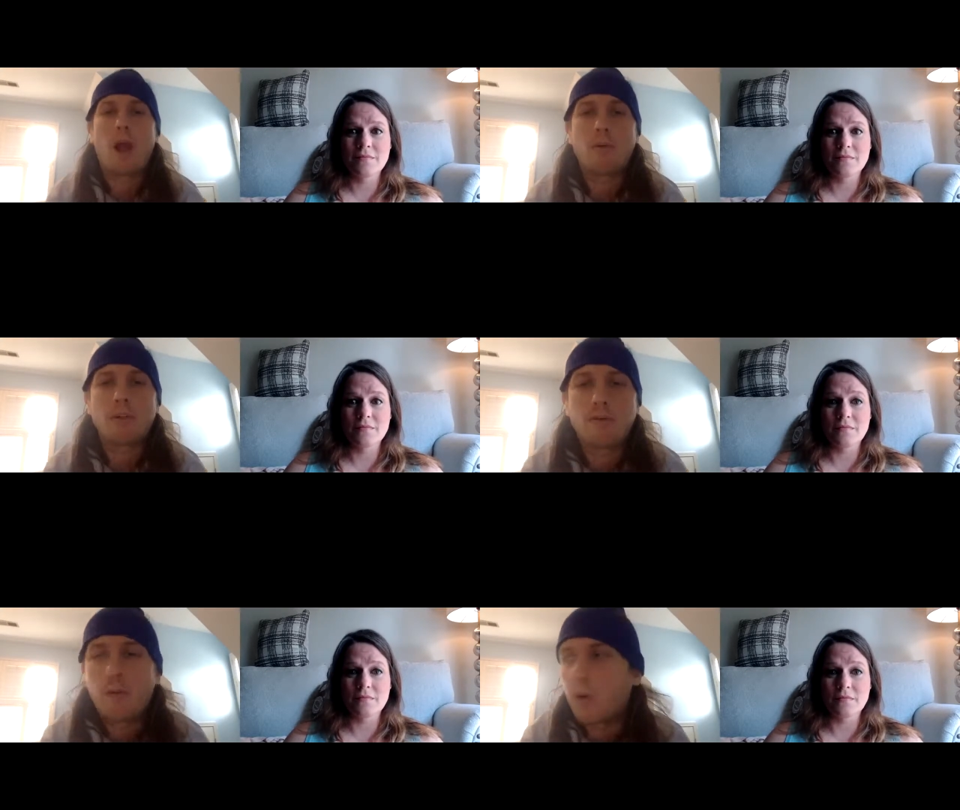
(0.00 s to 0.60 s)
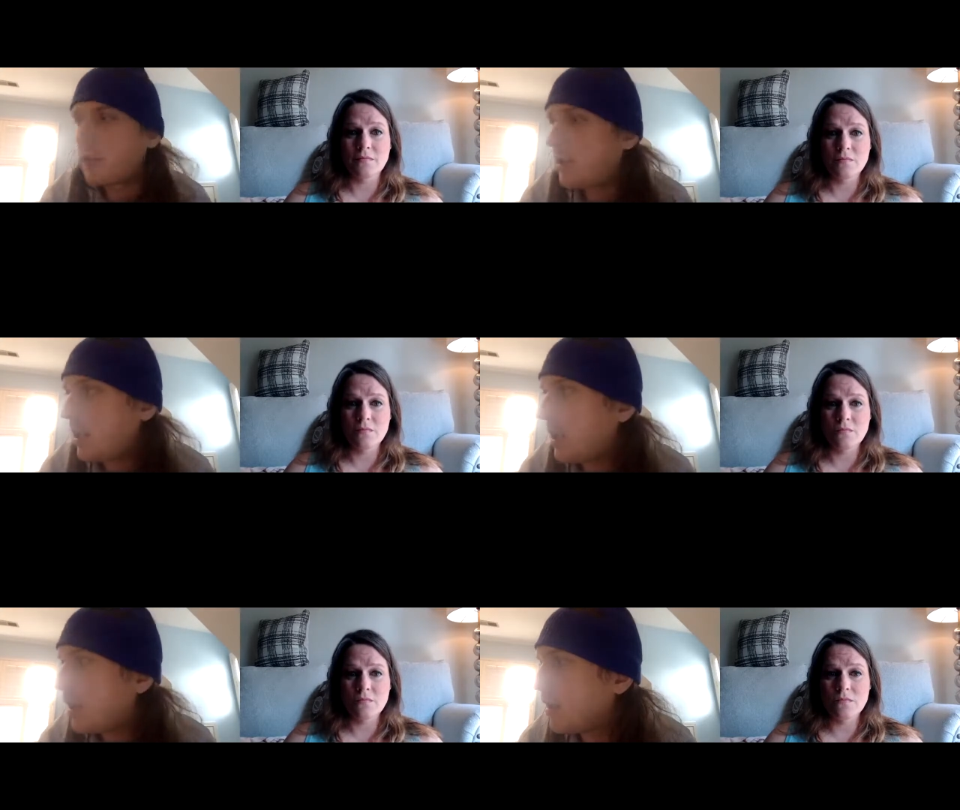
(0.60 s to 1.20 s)
Speaker 1: I was
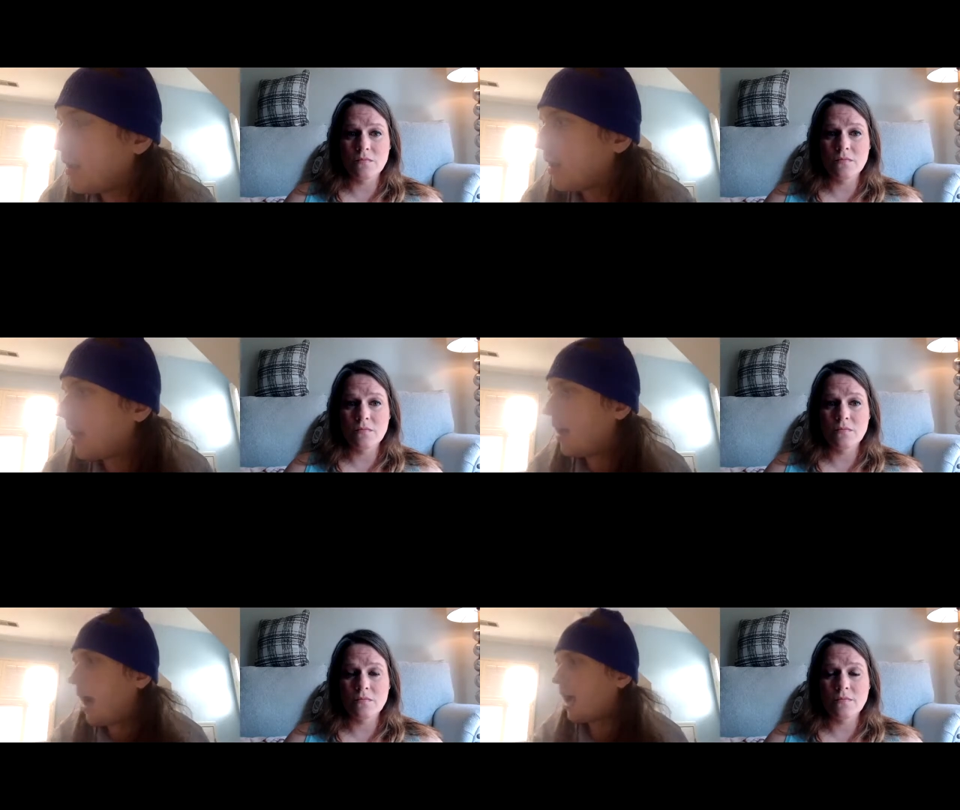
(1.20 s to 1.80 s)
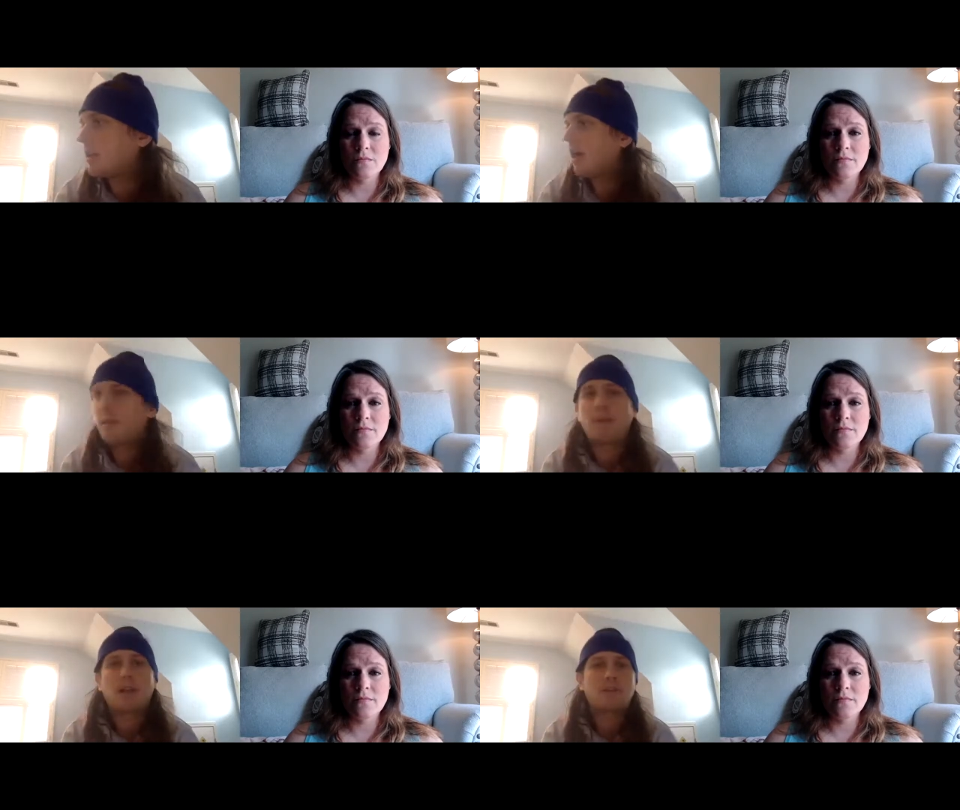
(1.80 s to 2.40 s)
14, uh, I
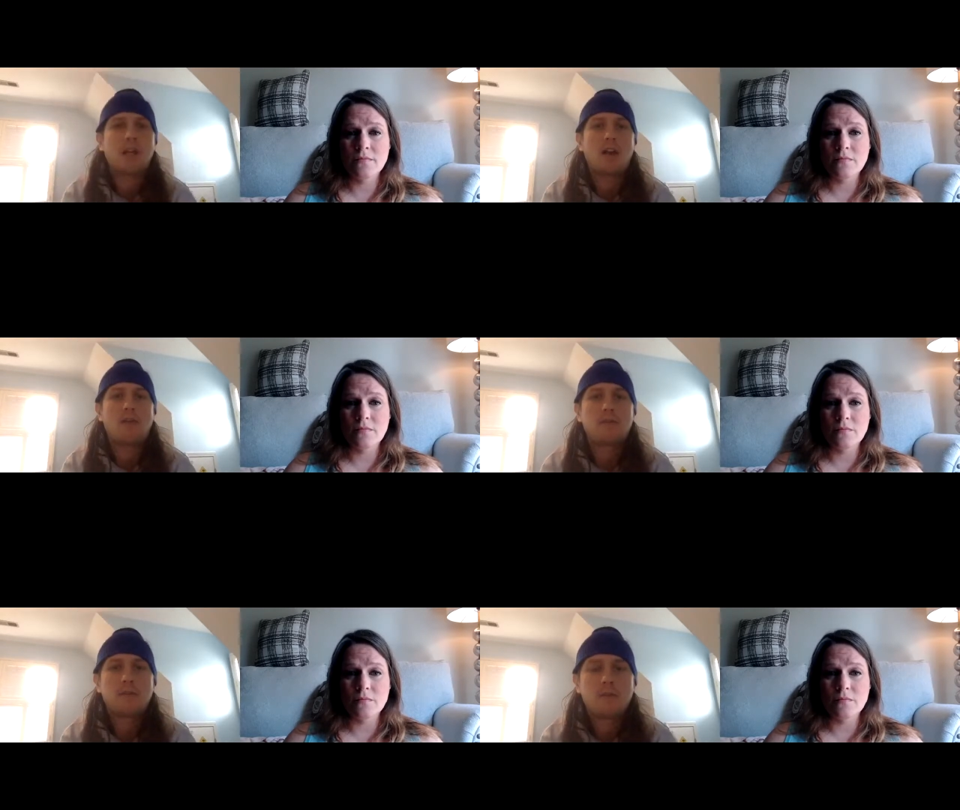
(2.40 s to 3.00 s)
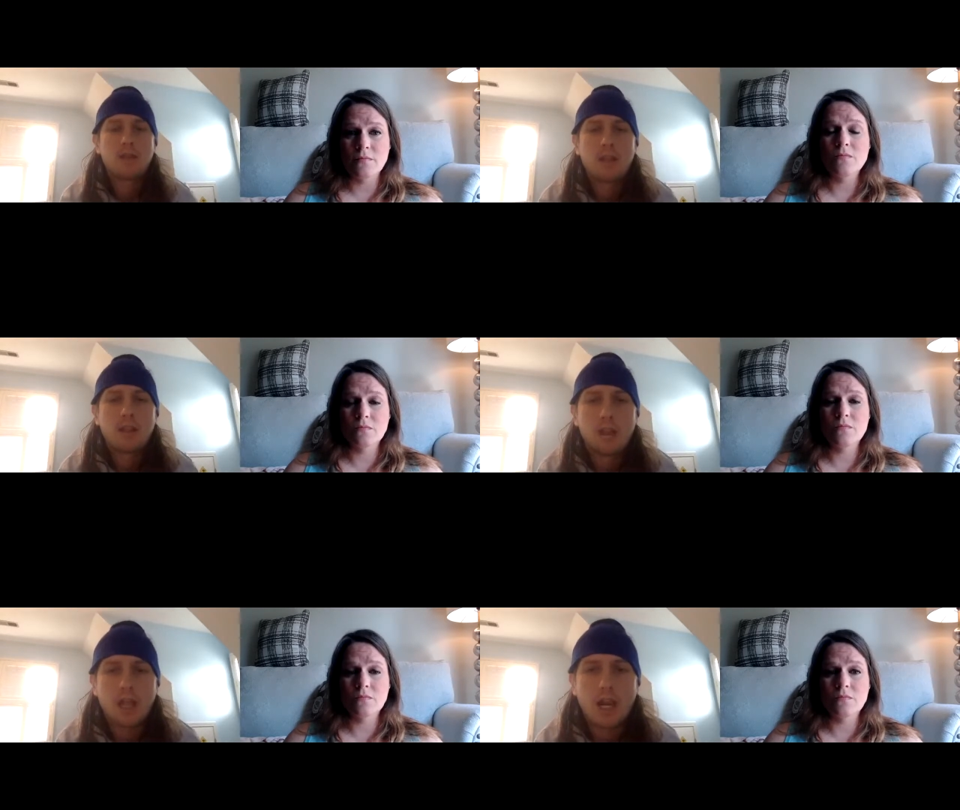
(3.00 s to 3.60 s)
cut myself
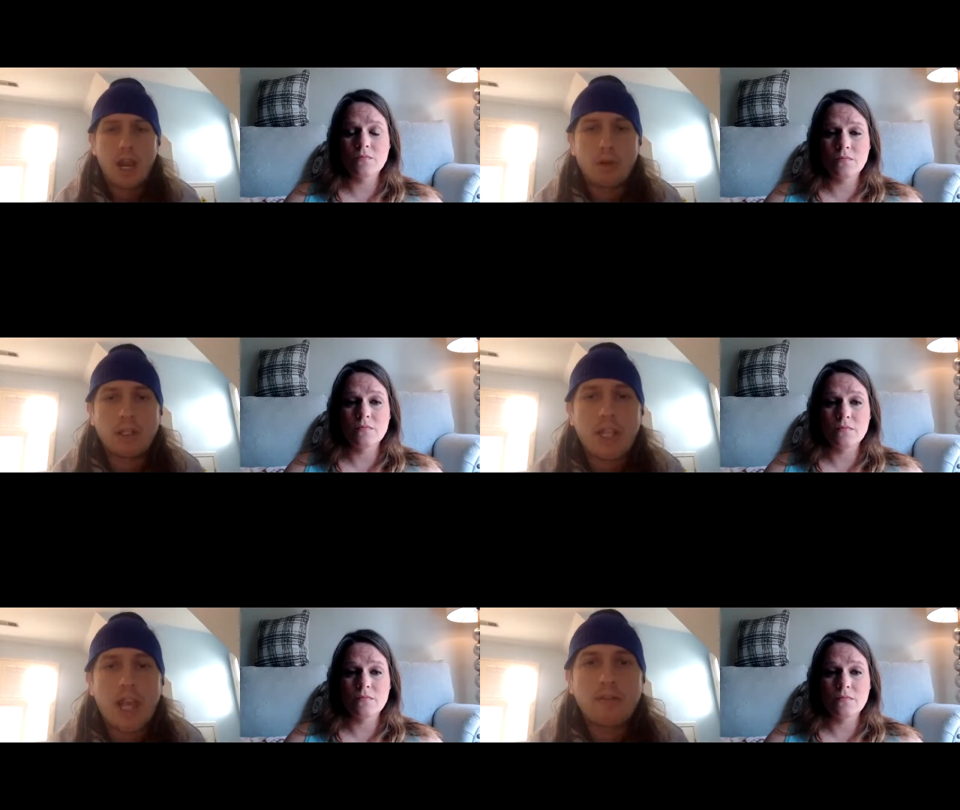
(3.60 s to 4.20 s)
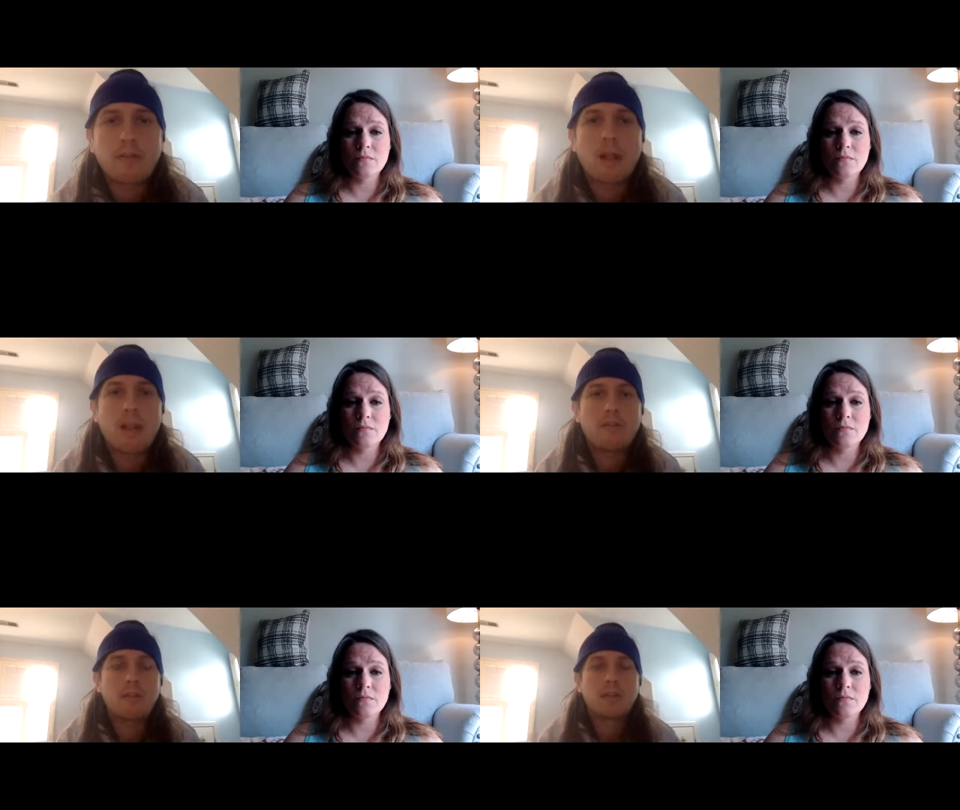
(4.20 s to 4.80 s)
and I went deaf in my
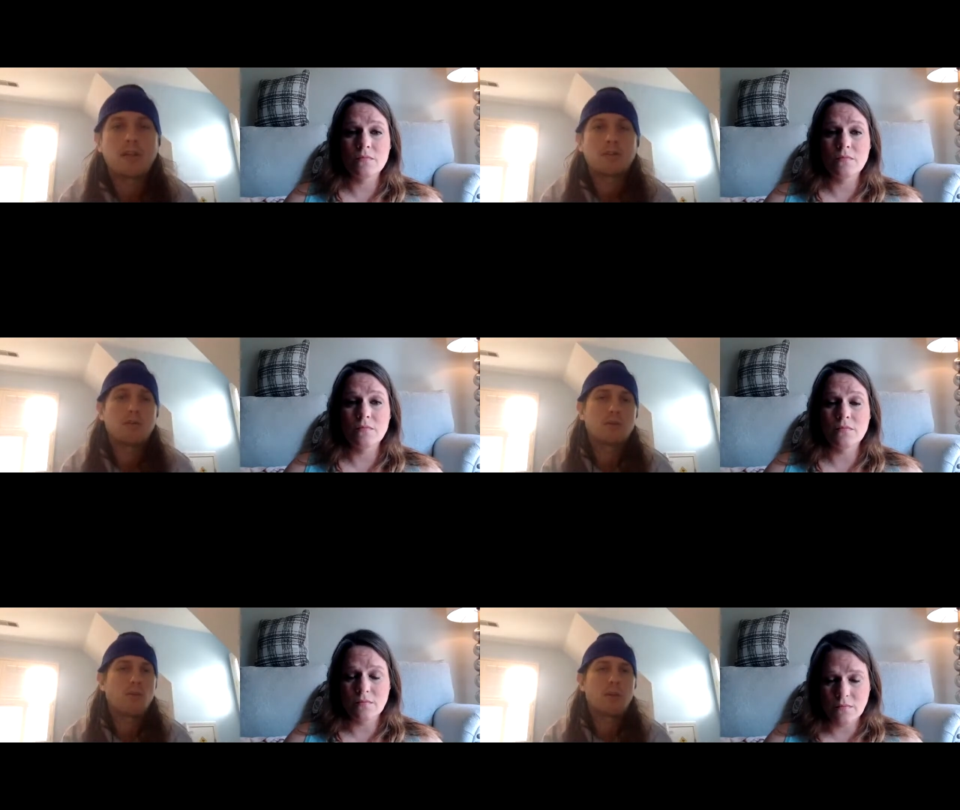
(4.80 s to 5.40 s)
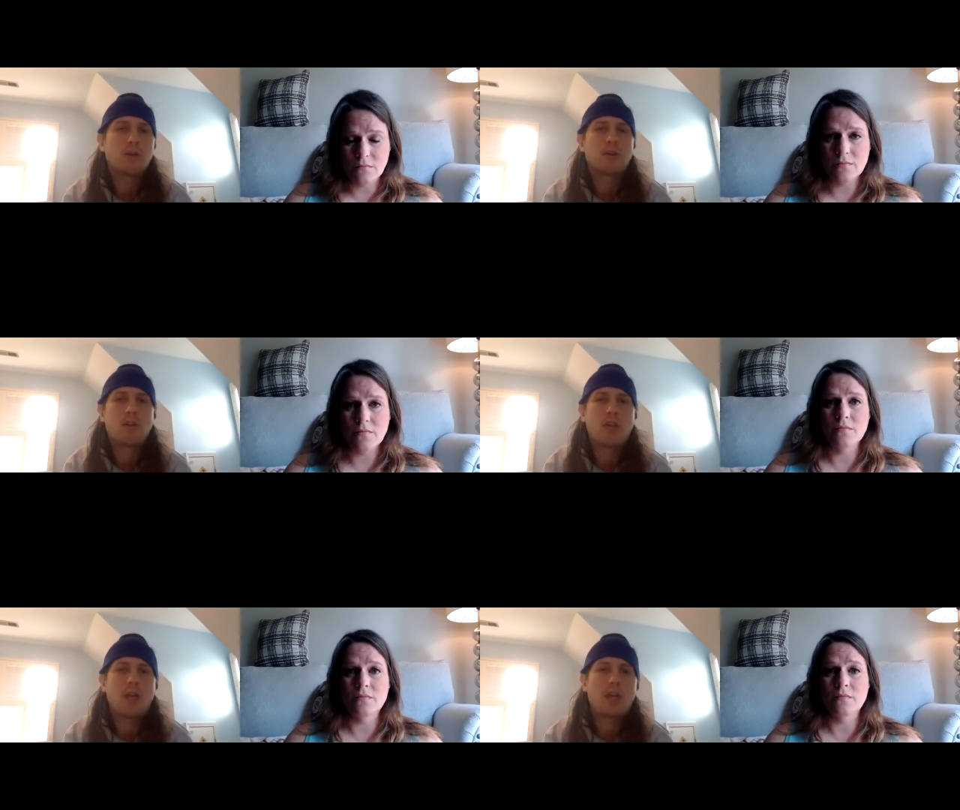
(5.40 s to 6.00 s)
left ear. So it was a weird
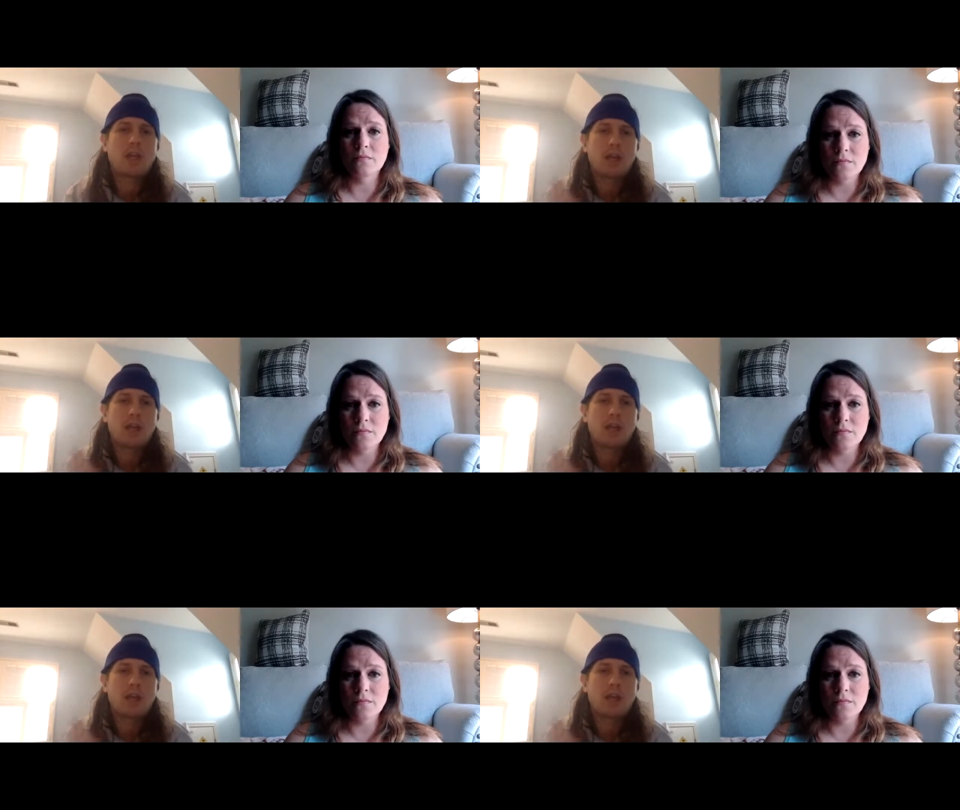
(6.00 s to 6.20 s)
thing,